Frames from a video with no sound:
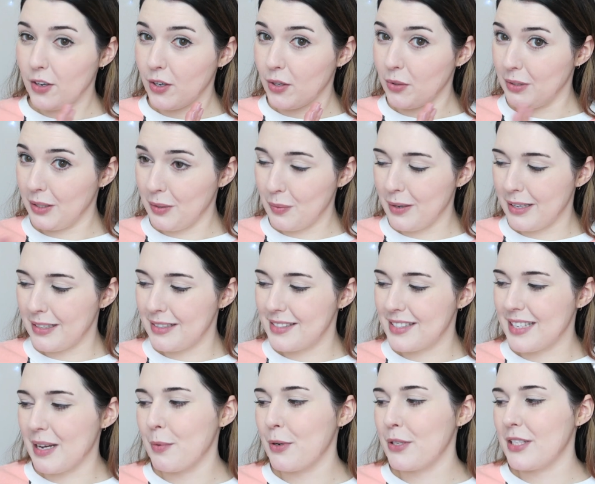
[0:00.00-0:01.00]

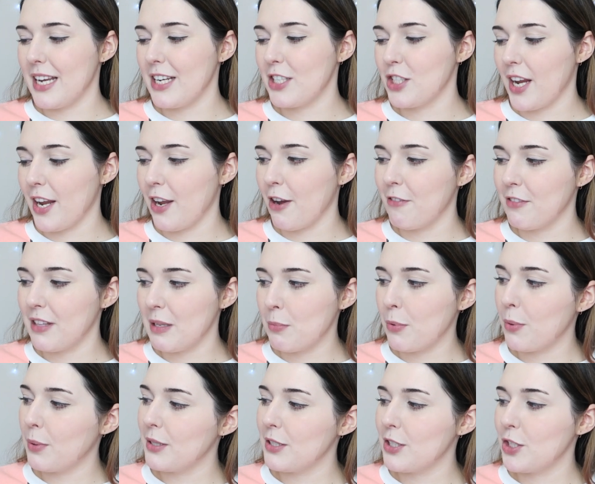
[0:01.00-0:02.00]
sample sachet of the
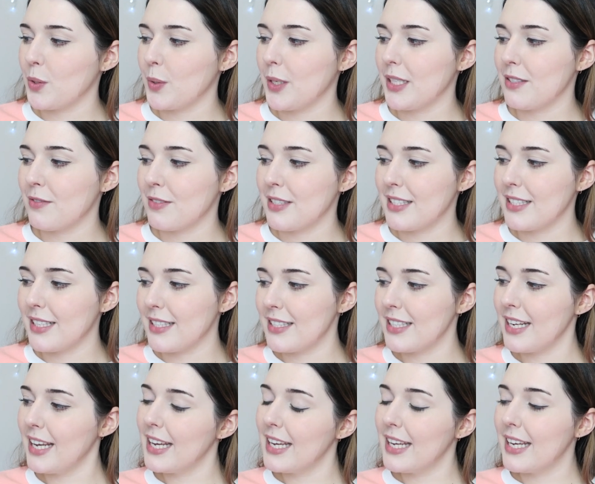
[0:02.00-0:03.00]
Paulas Choice
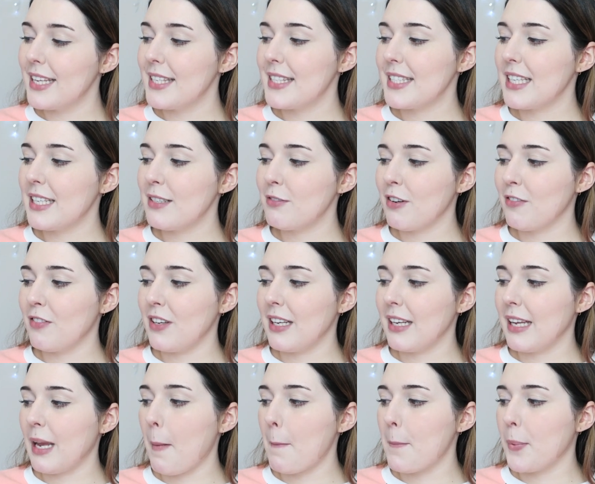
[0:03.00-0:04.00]
Resist Skin
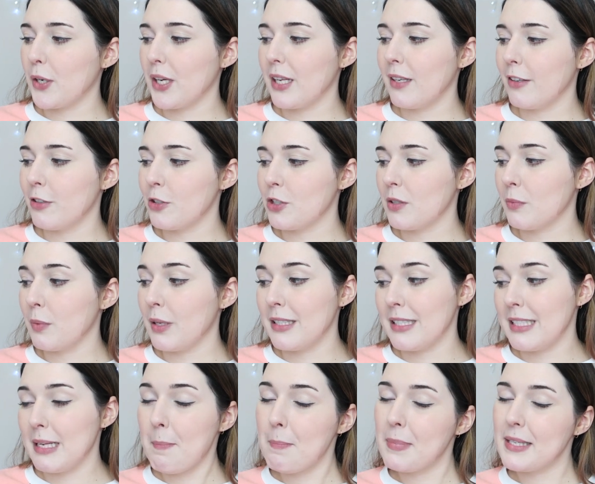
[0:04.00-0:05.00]
Revealing Body Lotion with
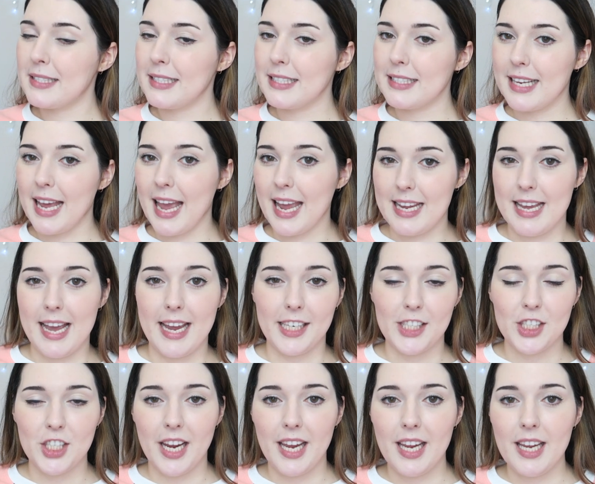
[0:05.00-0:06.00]
10%
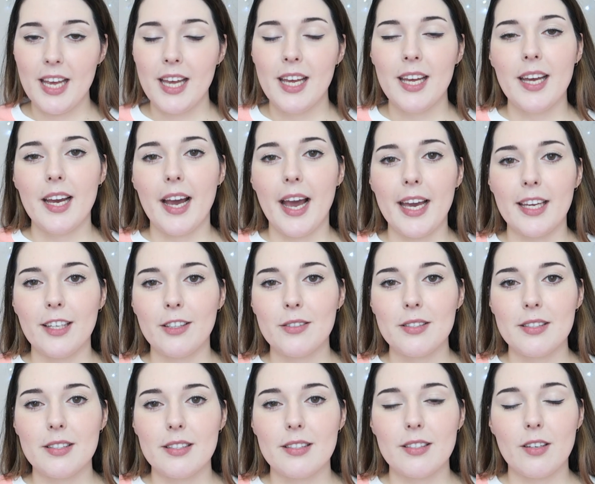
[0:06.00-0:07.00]
AHA. I
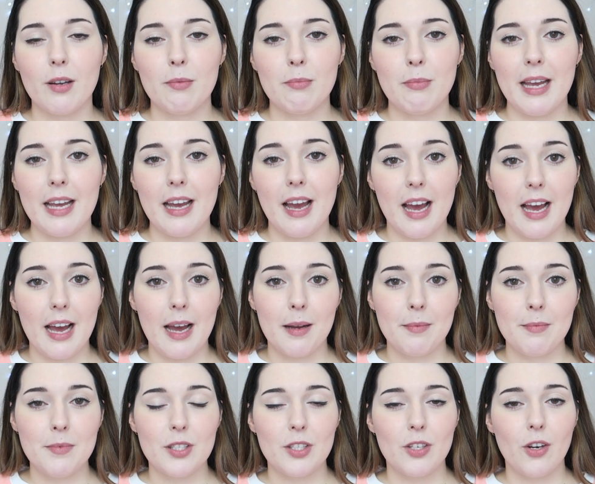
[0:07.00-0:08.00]
used this on my
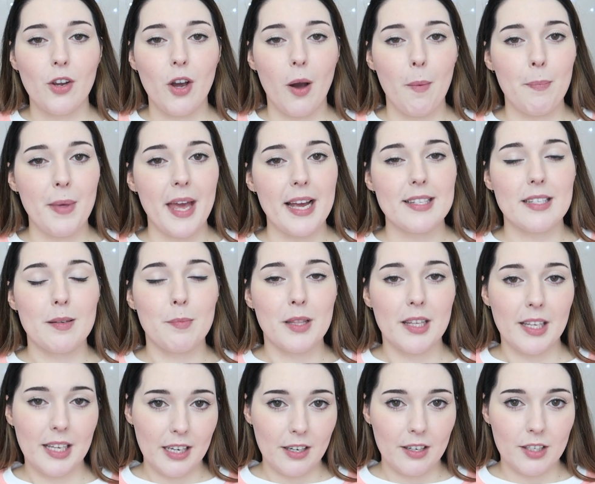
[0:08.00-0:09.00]
arms to combat some of
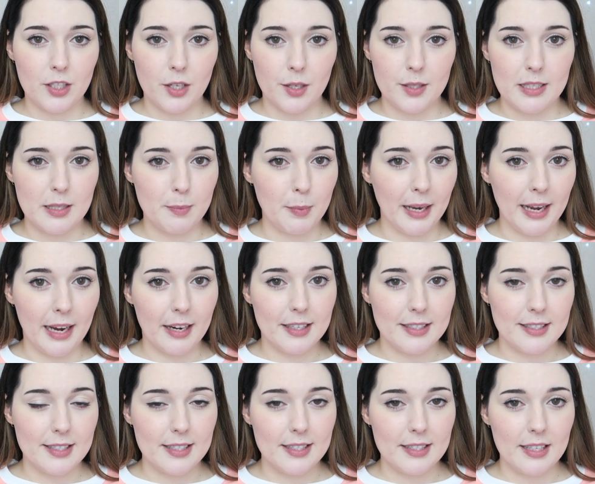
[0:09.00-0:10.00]
the keratosis
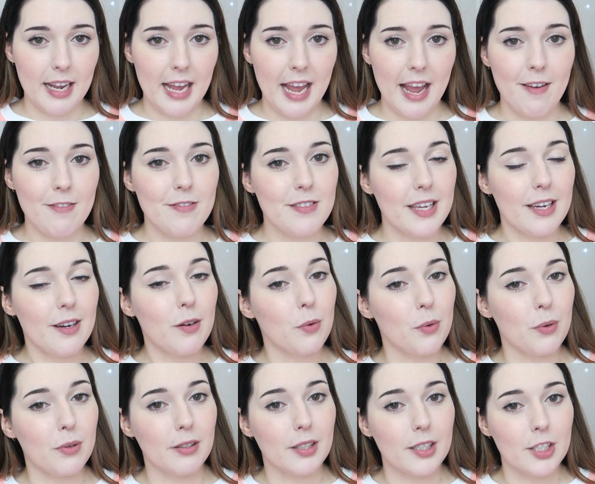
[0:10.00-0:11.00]
pilaris that I have there,
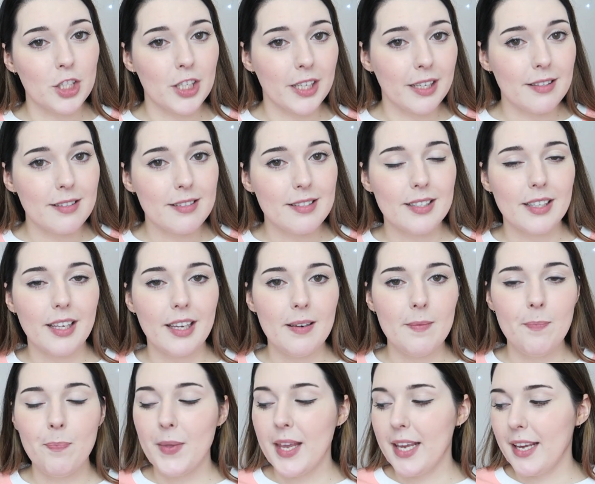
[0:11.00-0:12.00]
or the chicken
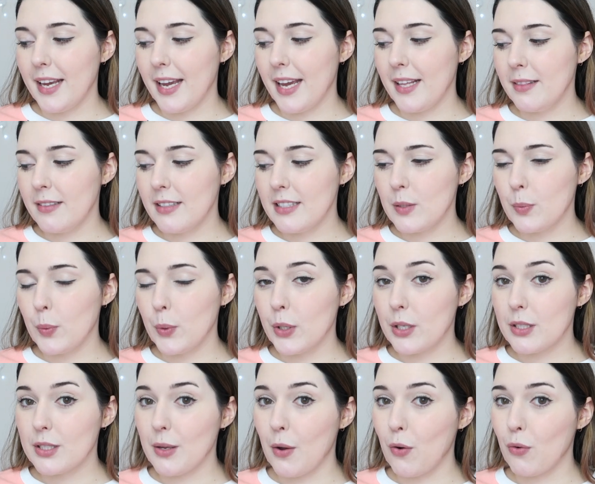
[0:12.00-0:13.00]
skin. And this
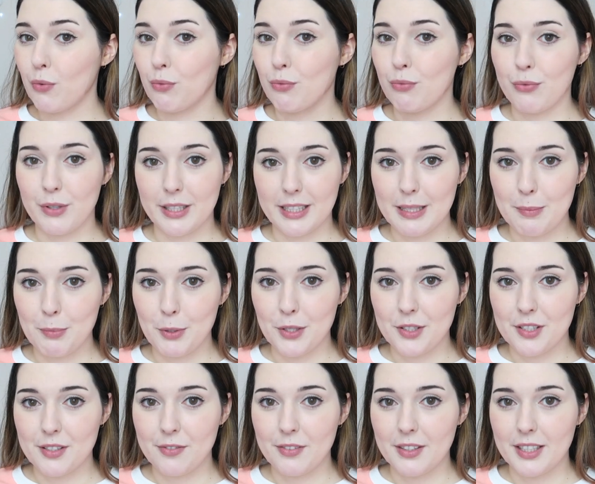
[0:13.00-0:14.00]
works really
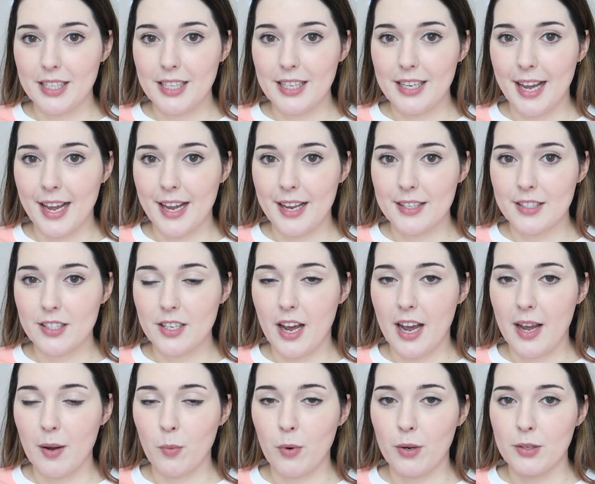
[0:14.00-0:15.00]
beautifully and
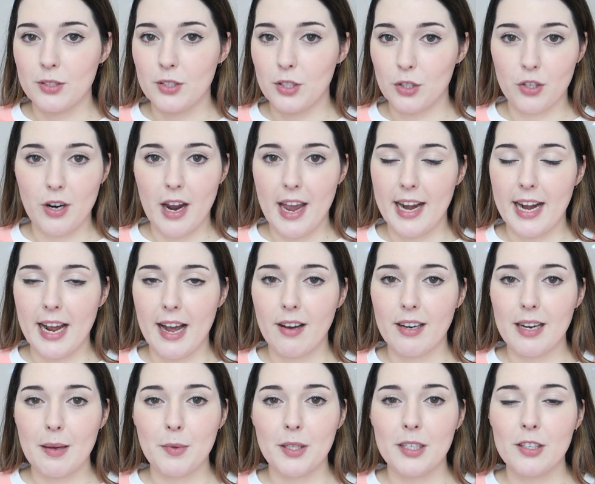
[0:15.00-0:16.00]
I want to try it
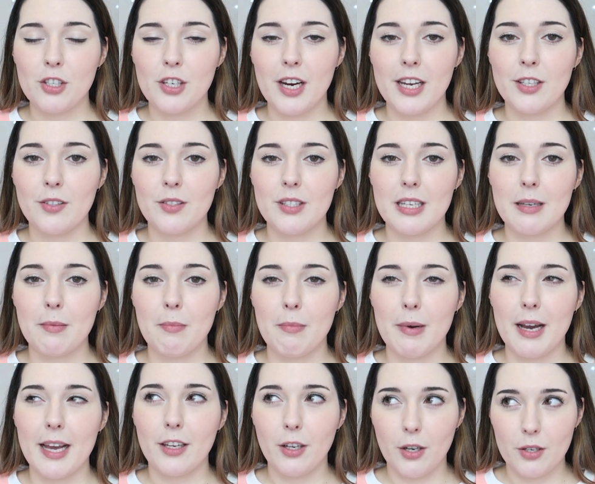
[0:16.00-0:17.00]
out. I'm going to try using
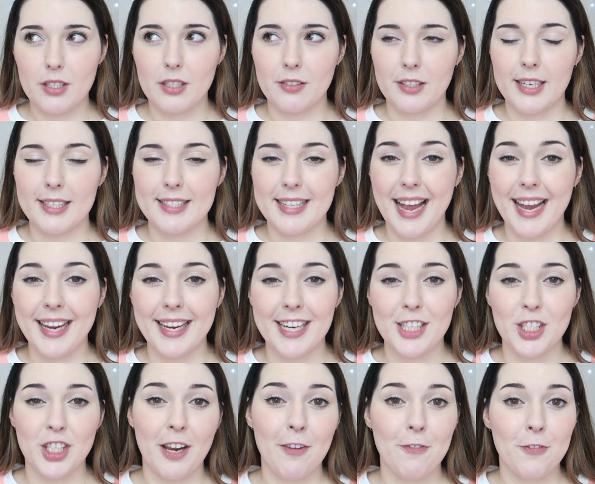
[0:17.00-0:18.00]
my Cosrx
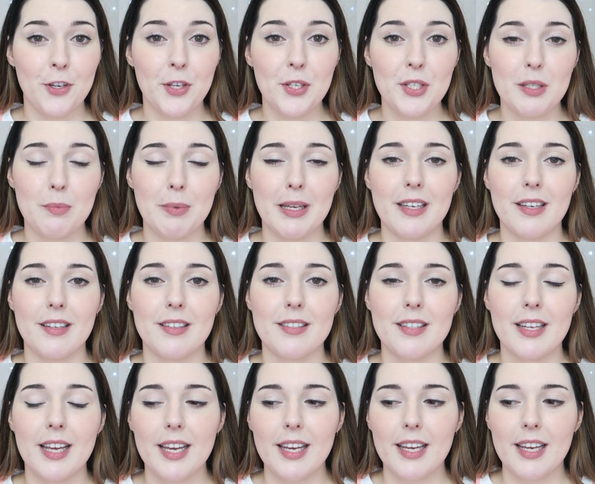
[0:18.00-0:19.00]
AHA first
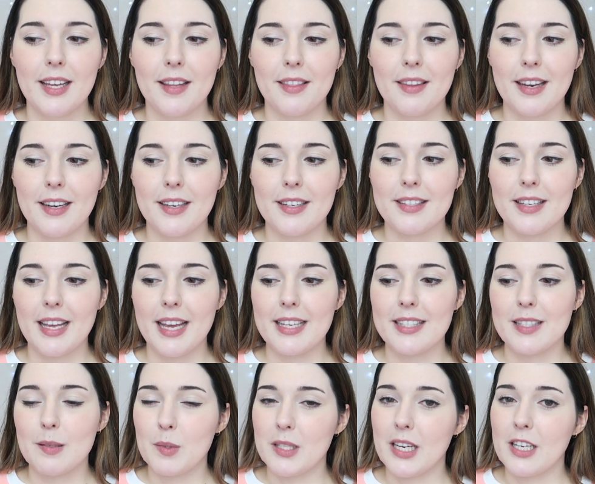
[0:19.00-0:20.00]
because that is a
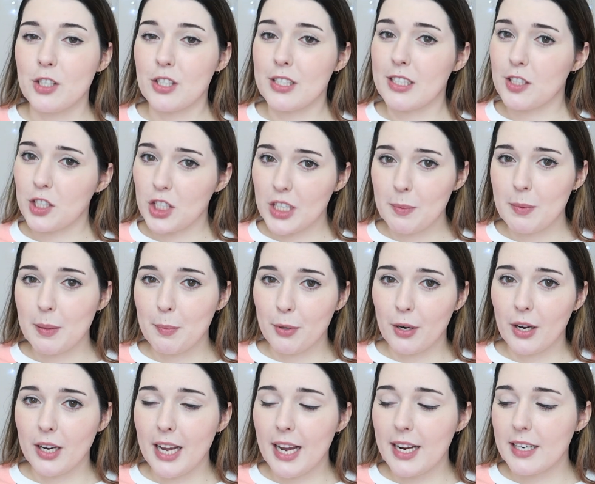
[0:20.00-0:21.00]
substantially cheaper
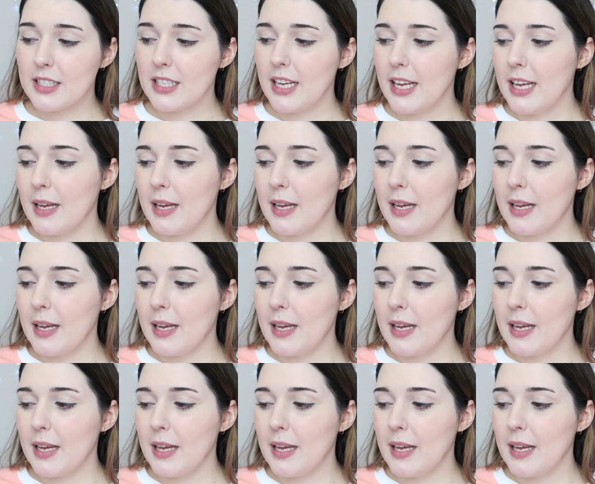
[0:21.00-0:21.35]
product,